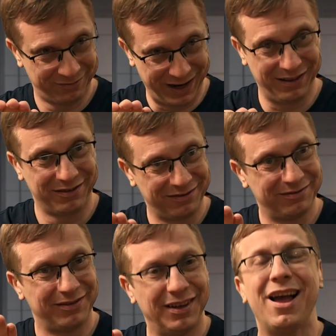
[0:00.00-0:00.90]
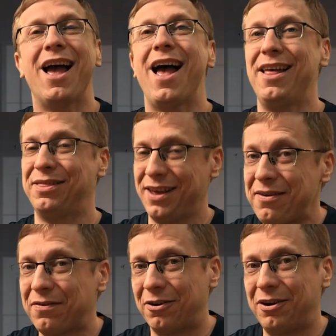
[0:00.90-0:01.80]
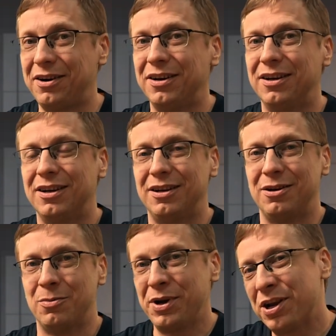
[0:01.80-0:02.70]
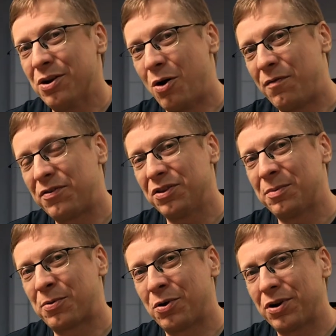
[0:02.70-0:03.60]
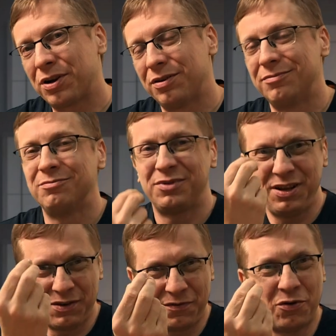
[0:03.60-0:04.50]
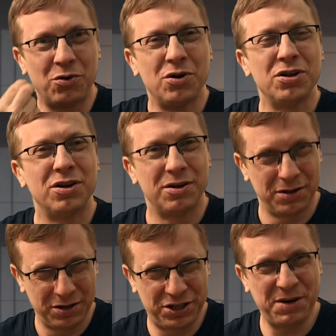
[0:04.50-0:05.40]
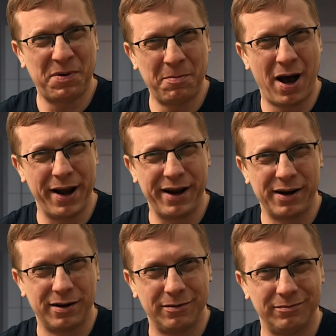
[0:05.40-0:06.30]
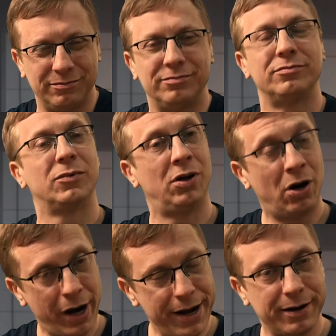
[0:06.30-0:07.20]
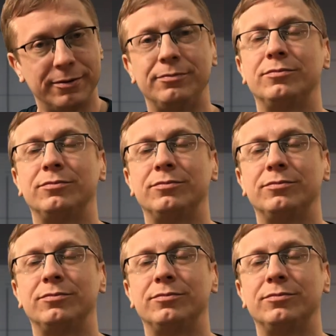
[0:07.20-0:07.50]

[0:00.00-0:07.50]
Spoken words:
Well, and therefore, we can offer the product even for cheaper money. All right.